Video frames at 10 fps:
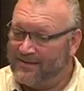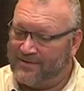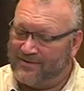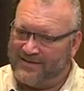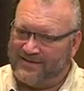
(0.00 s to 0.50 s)

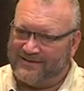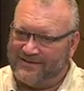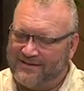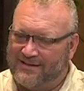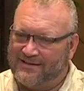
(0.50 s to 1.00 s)
Well, that's the
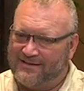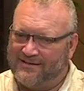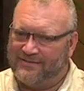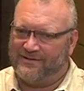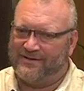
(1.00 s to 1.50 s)
thing.
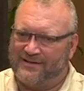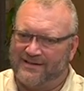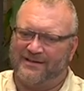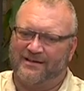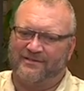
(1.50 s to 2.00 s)
If you look
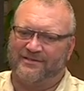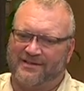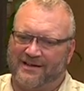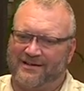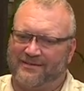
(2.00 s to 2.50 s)
at, you know,
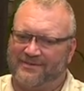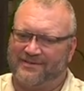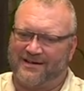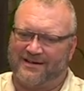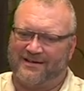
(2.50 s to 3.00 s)

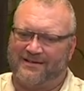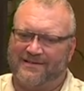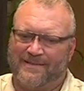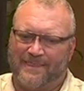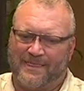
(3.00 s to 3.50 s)
startups are,
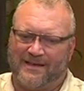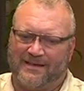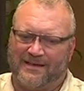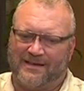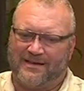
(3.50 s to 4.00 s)

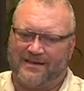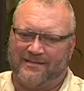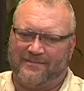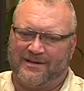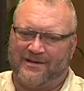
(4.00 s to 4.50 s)

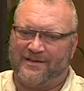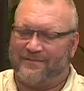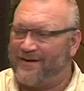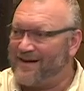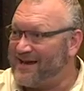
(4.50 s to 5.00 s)
you know, they're
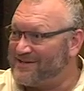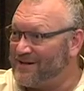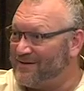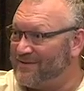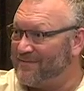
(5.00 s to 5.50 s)
very
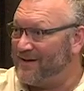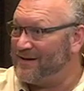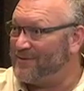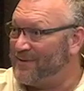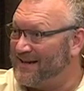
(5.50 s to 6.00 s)
agile, they're very
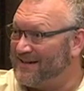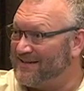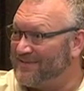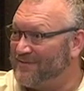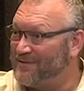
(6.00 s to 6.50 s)
quick,
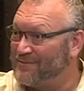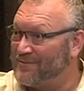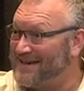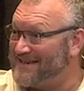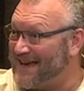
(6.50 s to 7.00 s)
they've got
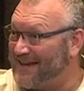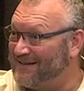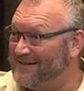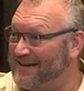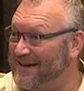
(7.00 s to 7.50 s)
great
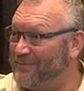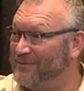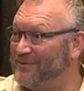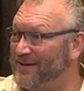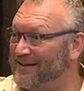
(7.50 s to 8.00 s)
talent, and
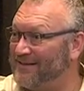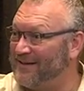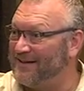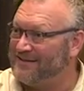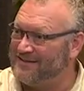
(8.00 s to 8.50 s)
everyone's really
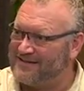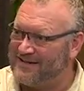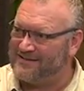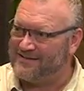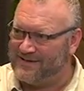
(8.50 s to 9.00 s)
excited and
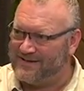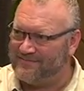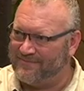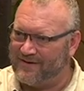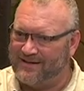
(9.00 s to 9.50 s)
tend to be
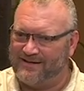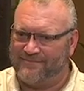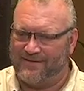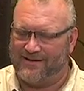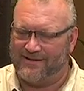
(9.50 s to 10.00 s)
very,
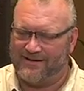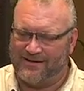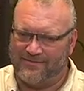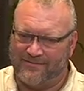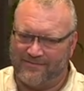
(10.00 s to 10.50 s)
very, you
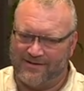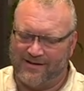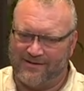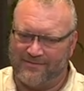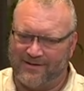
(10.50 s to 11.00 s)
know,
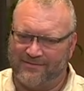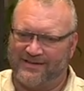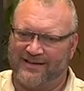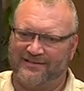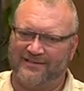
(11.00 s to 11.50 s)
young in most
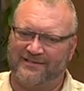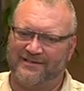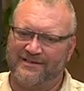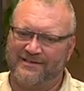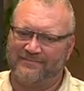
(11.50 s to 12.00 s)
cases.
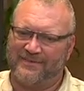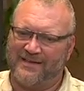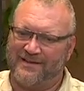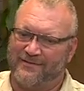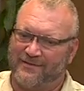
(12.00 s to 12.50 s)

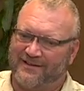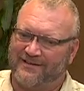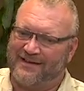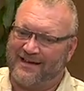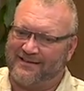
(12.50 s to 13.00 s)
And then you've got
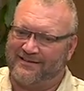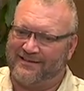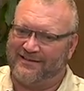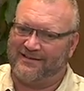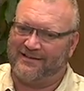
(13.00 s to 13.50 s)
these
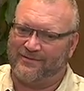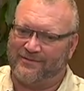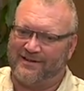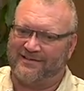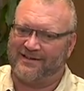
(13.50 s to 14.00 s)
legacy
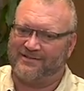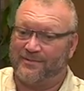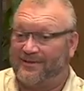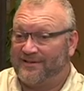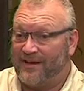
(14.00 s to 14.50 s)
organisations
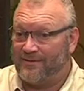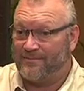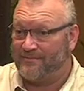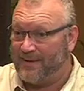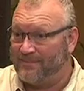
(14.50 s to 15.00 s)
where these current
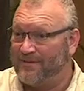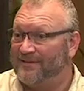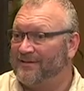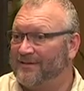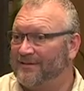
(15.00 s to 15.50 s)
big
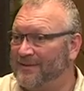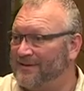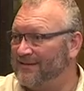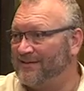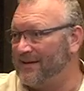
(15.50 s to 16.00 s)
businesses been
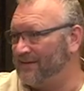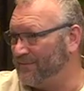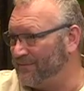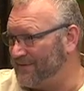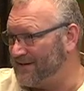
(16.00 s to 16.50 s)

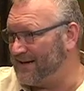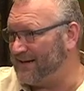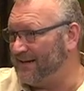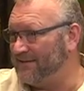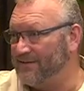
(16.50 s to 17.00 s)
successful for
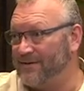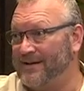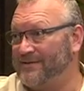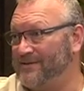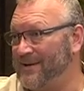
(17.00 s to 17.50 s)
decades, know
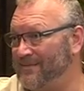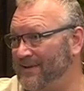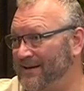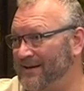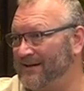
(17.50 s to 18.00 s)
how to make
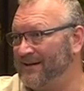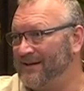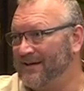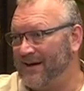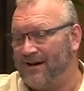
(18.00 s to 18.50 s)
money,
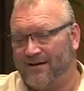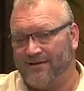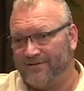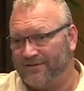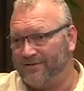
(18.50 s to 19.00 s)
hire
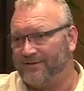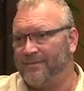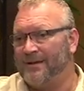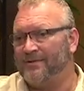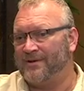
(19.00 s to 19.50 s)
lots and lots of
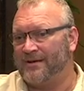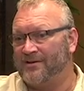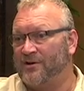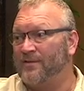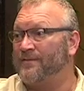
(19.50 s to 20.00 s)
people, and add a
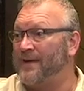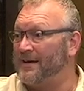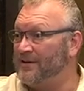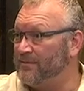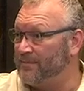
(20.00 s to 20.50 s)
lot of
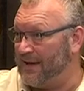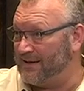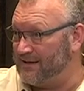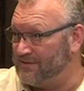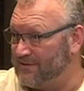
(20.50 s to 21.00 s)
value
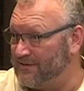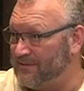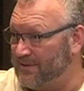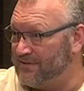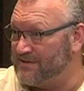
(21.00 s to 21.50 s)
back into the
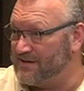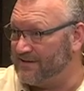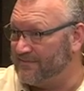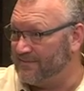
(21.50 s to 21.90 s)
community,